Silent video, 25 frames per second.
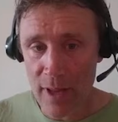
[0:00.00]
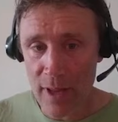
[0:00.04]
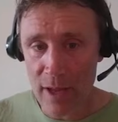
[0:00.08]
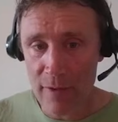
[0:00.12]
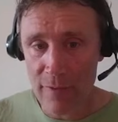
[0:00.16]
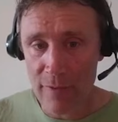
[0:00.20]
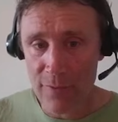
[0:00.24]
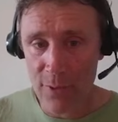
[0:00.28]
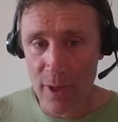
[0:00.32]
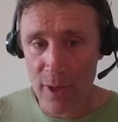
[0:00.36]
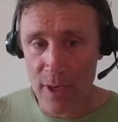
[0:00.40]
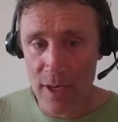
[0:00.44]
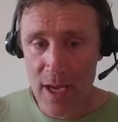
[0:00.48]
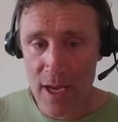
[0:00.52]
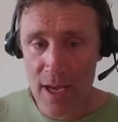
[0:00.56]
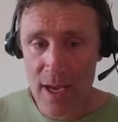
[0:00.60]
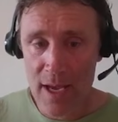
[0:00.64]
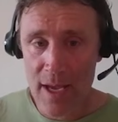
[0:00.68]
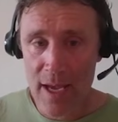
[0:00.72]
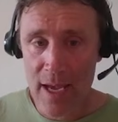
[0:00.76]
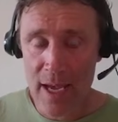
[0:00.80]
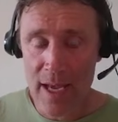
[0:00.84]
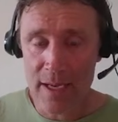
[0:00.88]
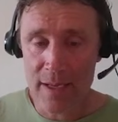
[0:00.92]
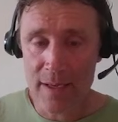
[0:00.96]
foot
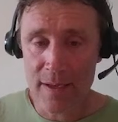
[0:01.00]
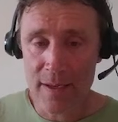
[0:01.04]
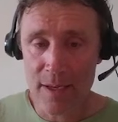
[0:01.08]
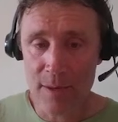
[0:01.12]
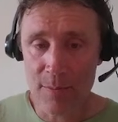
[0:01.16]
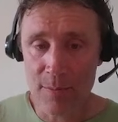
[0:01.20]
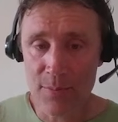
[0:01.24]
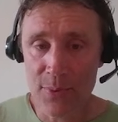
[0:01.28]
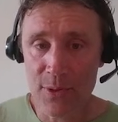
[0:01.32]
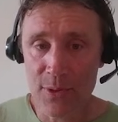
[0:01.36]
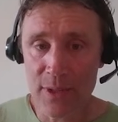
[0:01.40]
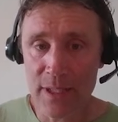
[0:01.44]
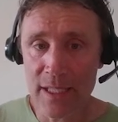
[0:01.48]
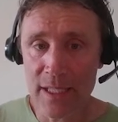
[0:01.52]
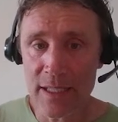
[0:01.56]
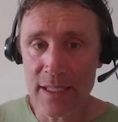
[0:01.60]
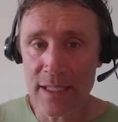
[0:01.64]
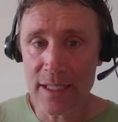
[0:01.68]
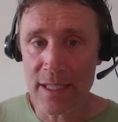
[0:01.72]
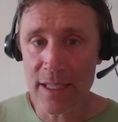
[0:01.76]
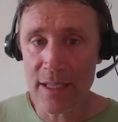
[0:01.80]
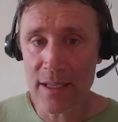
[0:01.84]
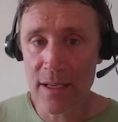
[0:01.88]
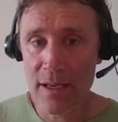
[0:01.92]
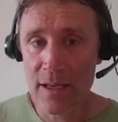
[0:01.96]
and
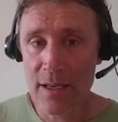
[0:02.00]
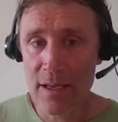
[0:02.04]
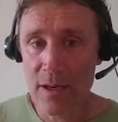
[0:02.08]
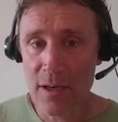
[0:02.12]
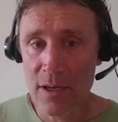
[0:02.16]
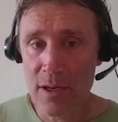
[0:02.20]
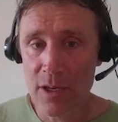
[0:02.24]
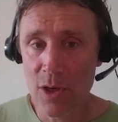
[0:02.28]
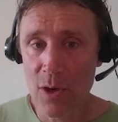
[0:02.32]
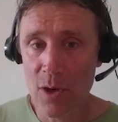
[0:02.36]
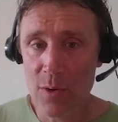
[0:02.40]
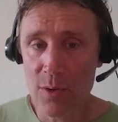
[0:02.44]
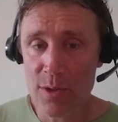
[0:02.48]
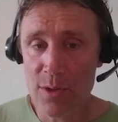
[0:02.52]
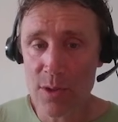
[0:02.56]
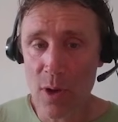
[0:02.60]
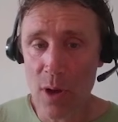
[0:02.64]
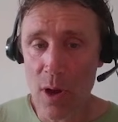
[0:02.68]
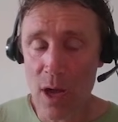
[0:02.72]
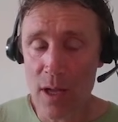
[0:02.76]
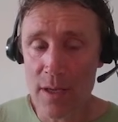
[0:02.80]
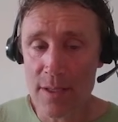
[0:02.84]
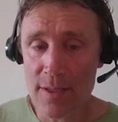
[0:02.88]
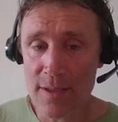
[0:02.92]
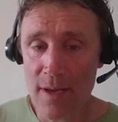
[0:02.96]
completely goes
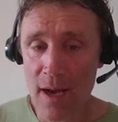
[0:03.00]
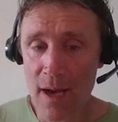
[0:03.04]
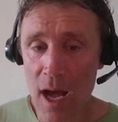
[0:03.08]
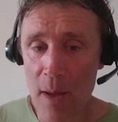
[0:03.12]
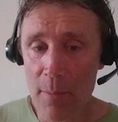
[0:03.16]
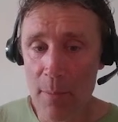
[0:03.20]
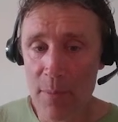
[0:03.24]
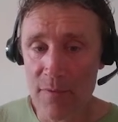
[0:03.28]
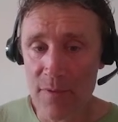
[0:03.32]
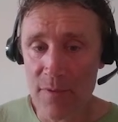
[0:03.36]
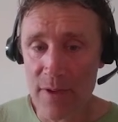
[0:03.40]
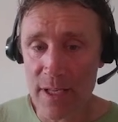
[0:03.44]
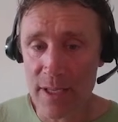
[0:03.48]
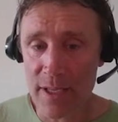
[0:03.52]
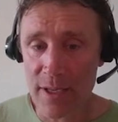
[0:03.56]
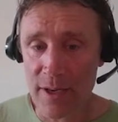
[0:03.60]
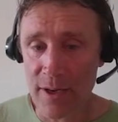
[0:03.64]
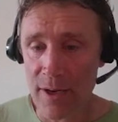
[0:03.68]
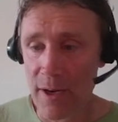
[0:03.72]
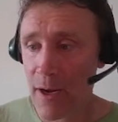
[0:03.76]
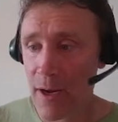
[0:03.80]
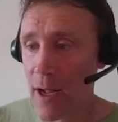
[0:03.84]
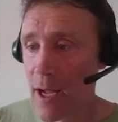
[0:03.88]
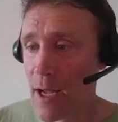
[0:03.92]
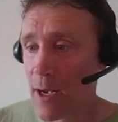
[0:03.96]
on top of it
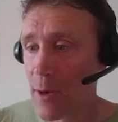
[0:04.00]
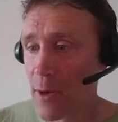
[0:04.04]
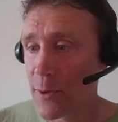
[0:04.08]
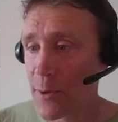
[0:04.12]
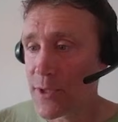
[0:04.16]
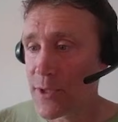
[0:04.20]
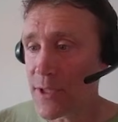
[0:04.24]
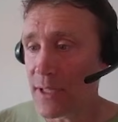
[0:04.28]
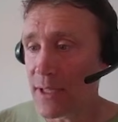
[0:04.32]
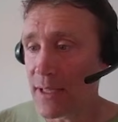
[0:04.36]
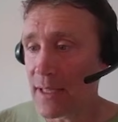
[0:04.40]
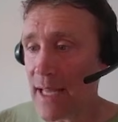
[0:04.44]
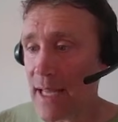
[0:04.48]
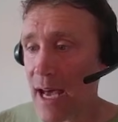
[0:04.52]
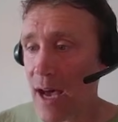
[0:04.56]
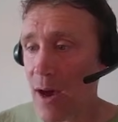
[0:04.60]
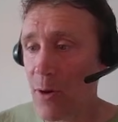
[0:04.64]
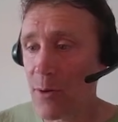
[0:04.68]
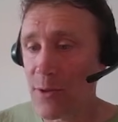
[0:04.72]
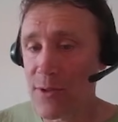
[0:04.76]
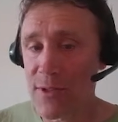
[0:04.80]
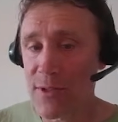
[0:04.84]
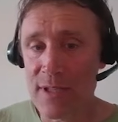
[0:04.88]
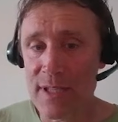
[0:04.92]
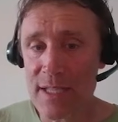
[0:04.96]
here, which
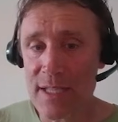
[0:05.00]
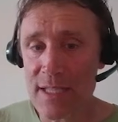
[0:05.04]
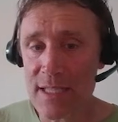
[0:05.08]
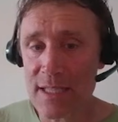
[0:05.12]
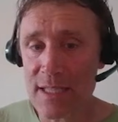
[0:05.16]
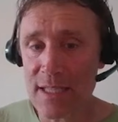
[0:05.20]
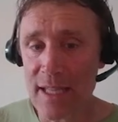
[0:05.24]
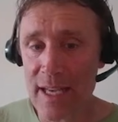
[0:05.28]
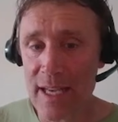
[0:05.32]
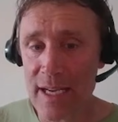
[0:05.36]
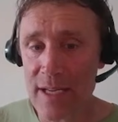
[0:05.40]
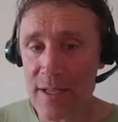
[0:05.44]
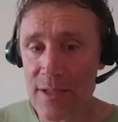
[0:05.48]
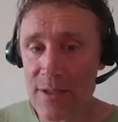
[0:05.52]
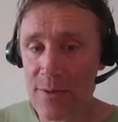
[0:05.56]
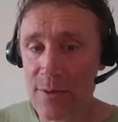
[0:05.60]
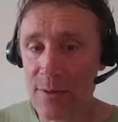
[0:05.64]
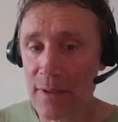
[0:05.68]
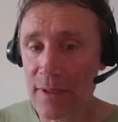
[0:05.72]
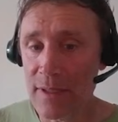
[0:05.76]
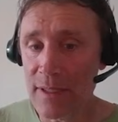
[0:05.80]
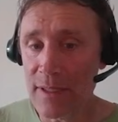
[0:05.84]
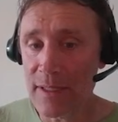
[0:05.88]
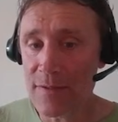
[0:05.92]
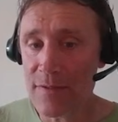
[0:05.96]
allows this leg to
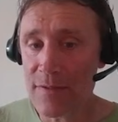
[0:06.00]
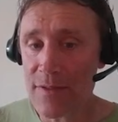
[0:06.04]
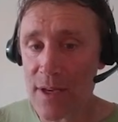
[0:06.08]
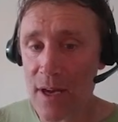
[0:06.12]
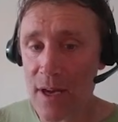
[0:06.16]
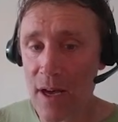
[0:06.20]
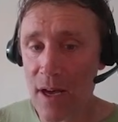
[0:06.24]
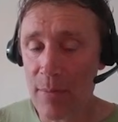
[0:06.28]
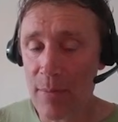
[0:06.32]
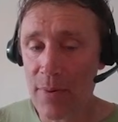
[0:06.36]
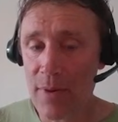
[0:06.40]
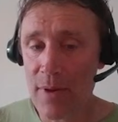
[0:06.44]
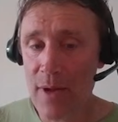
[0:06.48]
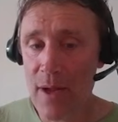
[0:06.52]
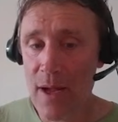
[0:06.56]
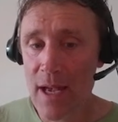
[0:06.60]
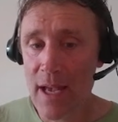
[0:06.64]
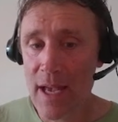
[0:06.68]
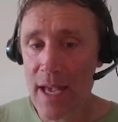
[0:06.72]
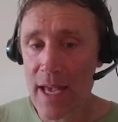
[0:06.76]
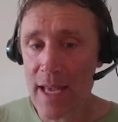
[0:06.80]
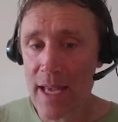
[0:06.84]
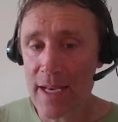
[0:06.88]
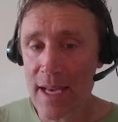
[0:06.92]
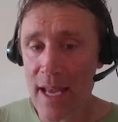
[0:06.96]
lift up.
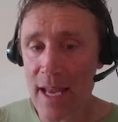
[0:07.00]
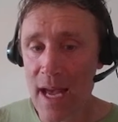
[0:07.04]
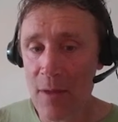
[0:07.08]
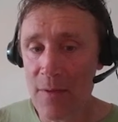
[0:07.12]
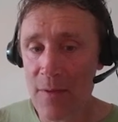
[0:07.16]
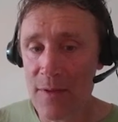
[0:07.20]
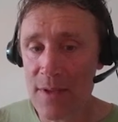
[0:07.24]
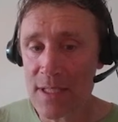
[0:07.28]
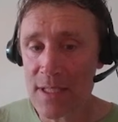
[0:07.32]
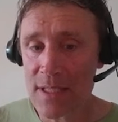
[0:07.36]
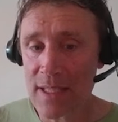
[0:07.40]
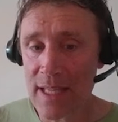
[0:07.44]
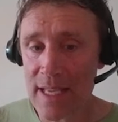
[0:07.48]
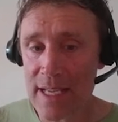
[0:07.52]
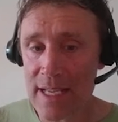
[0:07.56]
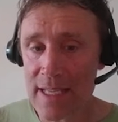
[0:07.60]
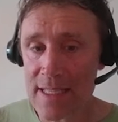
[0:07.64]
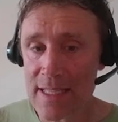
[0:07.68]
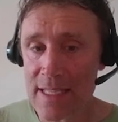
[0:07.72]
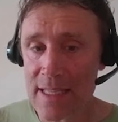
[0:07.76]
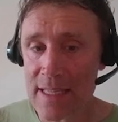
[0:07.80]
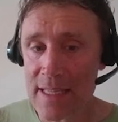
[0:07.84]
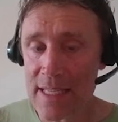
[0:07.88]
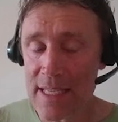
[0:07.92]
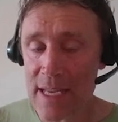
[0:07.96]
And now this leg is
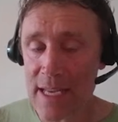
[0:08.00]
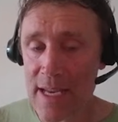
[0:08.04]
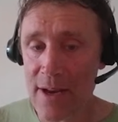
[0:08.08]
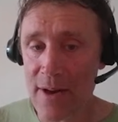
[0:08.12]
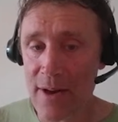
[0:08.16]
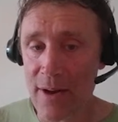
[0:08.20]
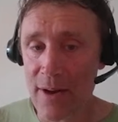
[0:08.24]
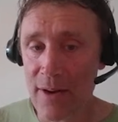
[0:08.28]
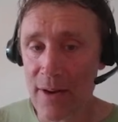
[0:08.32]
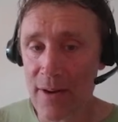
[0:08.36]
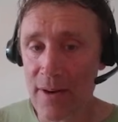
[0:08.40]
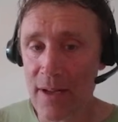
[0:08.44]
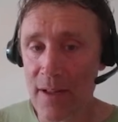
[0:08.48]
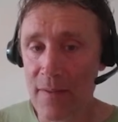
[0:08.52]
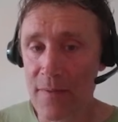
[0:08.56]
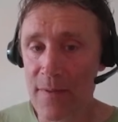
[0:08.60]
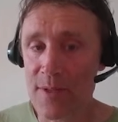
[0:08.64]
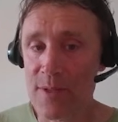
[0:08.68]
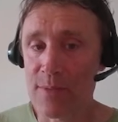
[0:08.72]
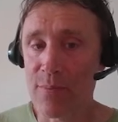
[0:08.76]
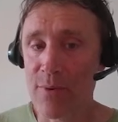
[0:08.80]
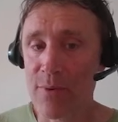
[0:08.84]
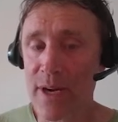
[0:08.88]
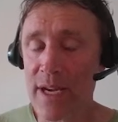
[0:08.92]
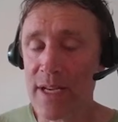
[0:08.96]
in the air on
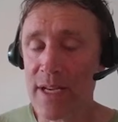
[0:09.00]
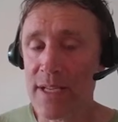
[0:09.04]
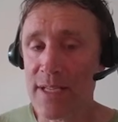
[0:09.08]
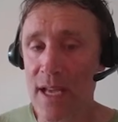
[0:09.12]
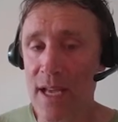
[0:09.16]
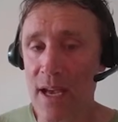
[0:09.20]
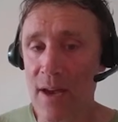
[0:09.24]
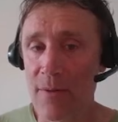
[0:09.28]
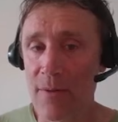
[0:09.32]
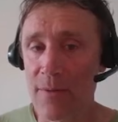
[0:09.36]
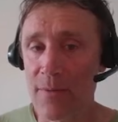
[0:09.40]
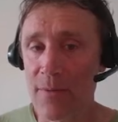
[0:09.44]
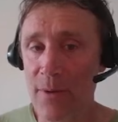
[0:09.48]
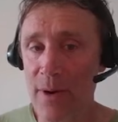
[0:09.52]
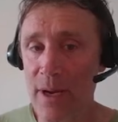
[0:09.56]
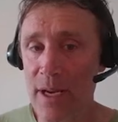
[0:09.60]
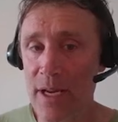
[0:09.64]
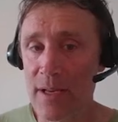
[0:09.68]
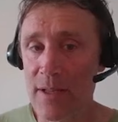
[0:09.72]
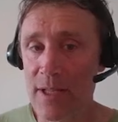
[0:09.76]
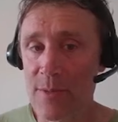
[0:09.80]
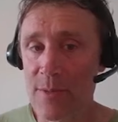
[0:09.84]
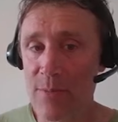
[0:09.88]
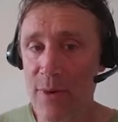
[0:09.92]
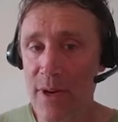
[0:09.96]
this breakdown,
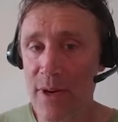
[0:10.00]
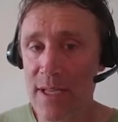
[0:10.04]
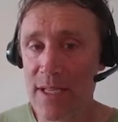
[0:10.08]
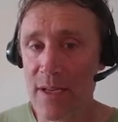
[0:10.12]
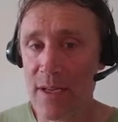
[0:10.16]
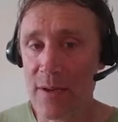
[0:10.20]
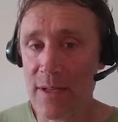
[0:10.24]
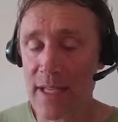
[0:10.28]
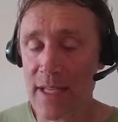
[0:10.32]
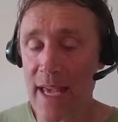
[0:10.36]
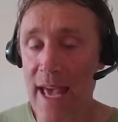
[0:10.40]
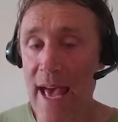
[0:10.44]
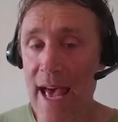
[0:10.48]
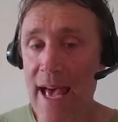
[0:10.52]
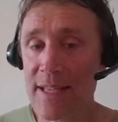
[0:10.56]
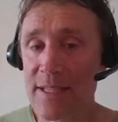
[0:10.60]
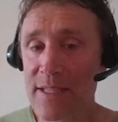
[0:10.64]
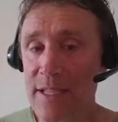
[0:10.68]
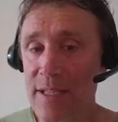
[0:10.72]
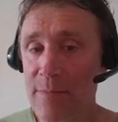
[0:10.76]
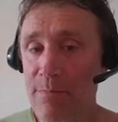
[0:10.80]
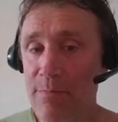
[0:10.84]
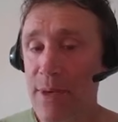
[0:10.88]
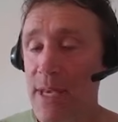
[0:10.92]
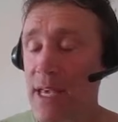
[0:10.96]
right? This breakdown key, as
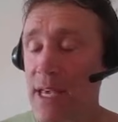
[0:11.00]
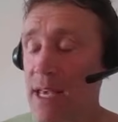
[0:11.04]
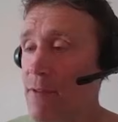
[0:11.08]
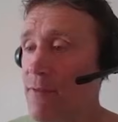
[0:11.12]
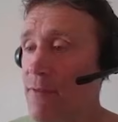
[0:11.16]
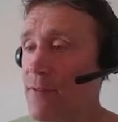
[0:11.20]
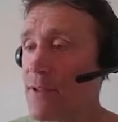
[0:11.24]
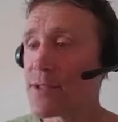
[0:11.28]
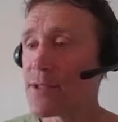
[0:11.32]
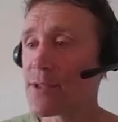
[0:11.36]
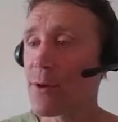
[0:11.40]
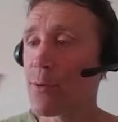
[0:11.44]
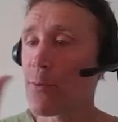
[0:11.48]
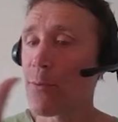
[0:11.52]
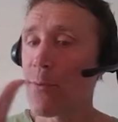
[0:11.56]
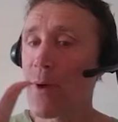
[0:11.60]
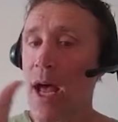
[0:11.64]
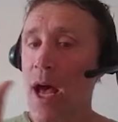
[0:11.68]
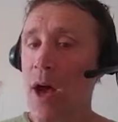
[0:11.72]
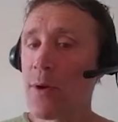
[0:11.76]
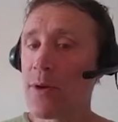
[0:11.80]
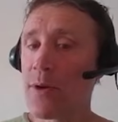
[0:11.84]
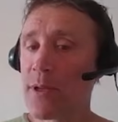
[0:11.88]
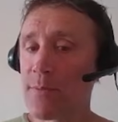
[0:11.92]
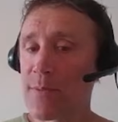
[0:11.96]
he pivots
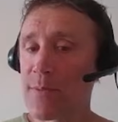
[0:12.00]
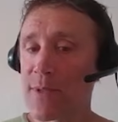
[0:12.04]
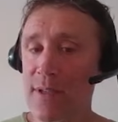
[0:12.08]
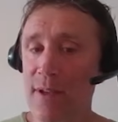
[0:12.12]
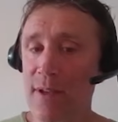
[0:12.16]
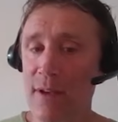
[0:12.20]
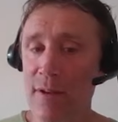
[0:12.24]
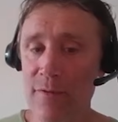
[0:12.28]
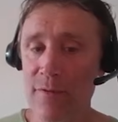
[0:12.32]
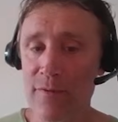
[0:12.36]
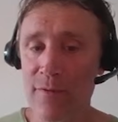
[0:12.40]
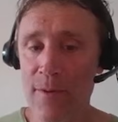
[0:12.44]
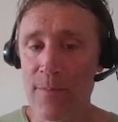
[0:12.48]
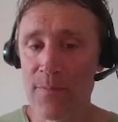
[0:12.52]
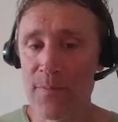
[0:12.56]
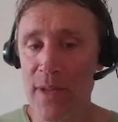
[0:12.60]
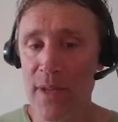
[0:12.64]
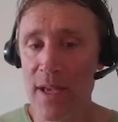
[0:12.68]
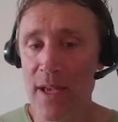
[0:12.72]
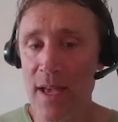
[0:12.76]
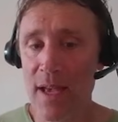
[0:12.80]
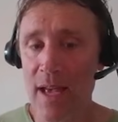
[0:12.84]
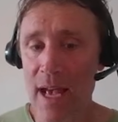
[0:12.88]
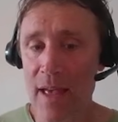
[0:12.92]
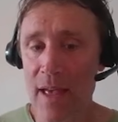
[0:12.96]
around himself
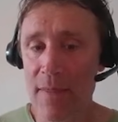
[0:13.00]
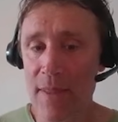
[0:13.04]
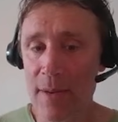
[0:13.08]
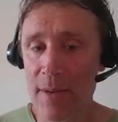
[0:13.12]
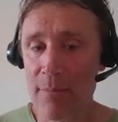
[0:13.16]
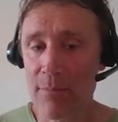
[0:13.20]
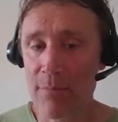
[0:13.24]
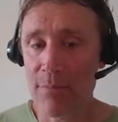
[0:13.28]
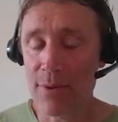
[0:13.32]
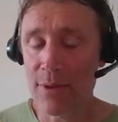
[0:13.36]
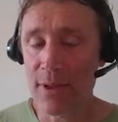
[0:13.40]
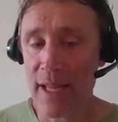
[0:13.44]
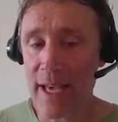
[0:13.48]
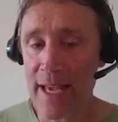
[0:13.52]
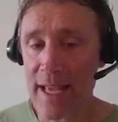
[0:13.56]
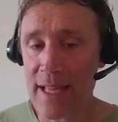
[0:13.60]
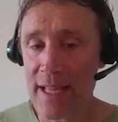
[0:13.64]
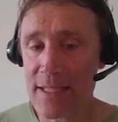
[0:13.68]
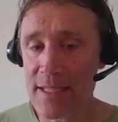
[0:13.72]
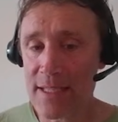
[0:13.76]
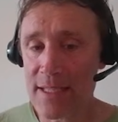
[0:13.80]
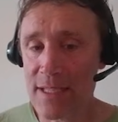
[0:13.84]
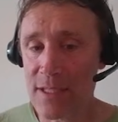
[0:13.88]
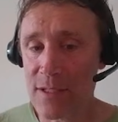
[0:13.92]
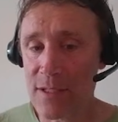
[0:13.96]
and then
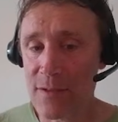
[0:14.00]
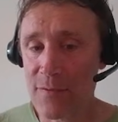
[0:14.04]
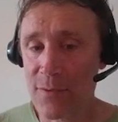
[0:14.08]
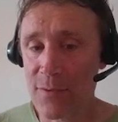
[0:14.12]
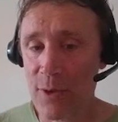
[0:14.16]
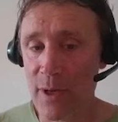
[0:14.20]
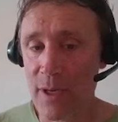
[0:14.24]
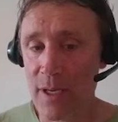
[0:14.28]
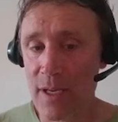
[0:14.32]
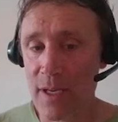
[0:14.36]
plants this foot.